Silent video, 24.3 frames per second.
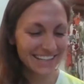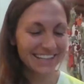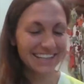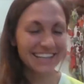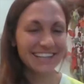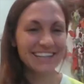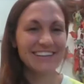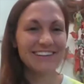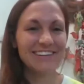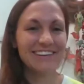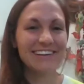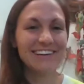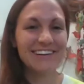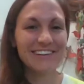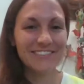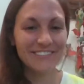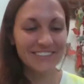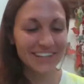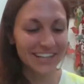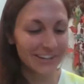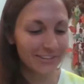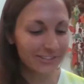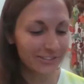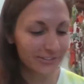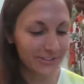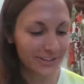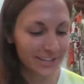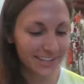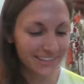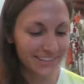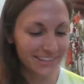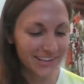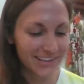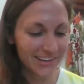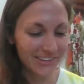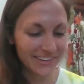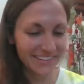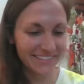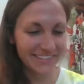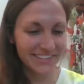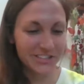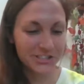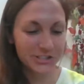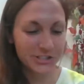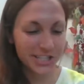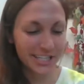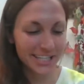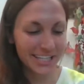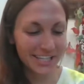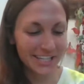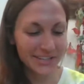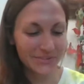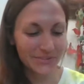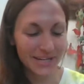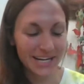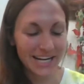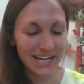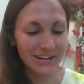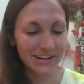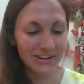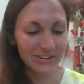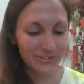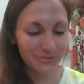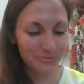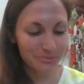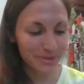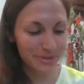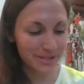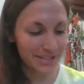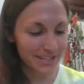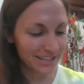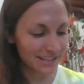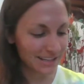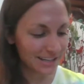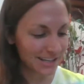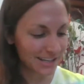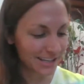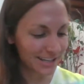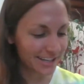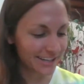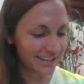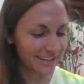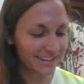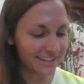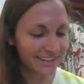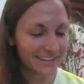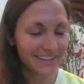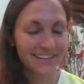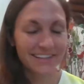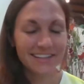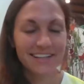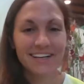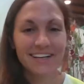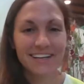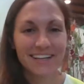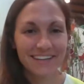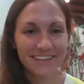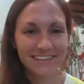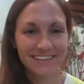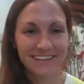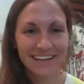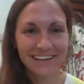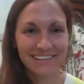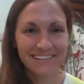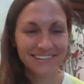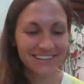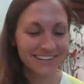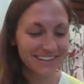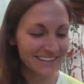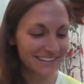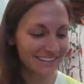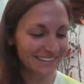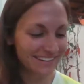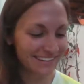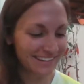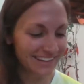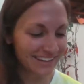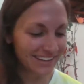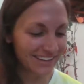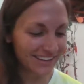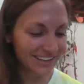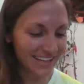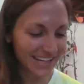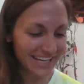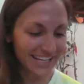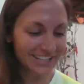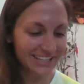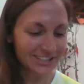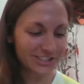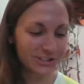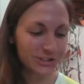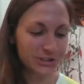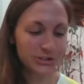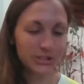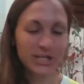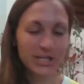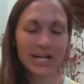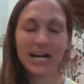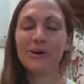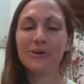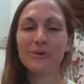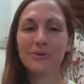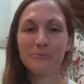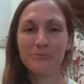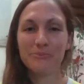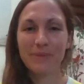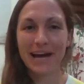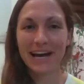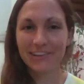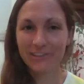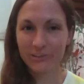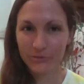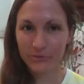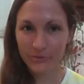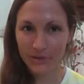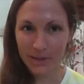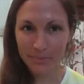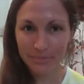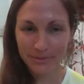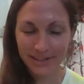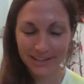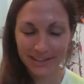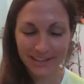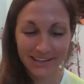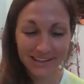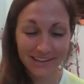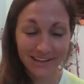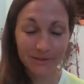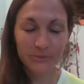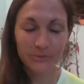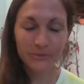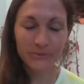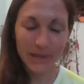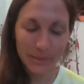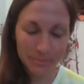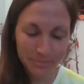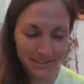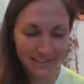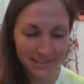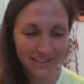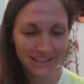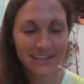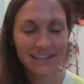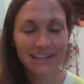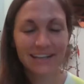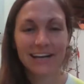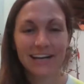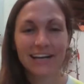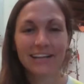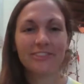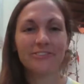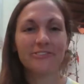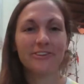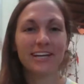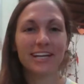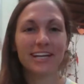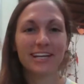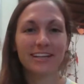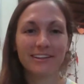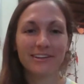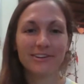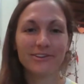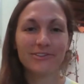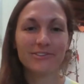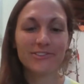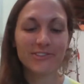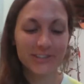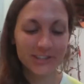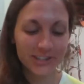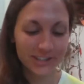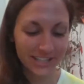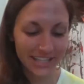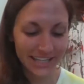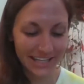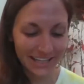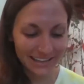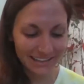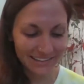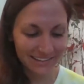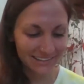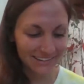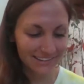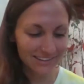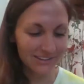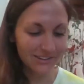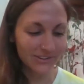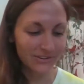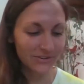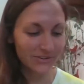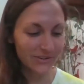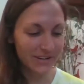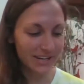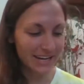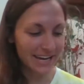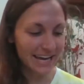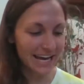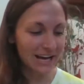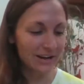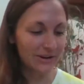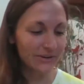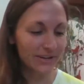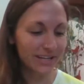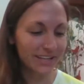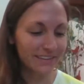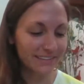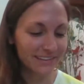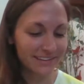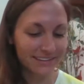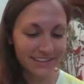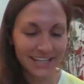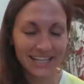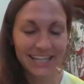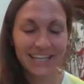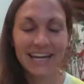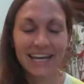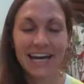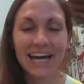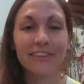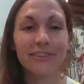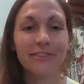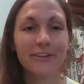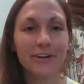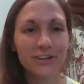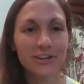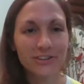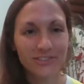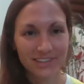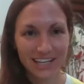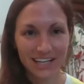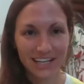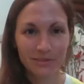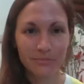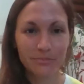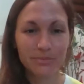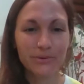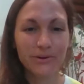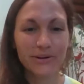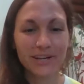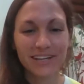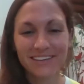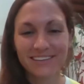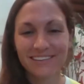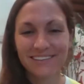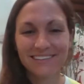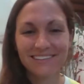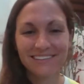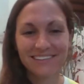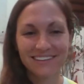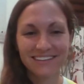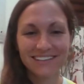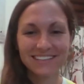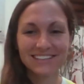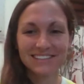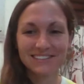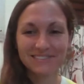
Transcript: you know, round 3 is always a tricky round, but our contestant Steelhead Trout Mask Replica got 3 of those correct, so now in the lead at 13 points.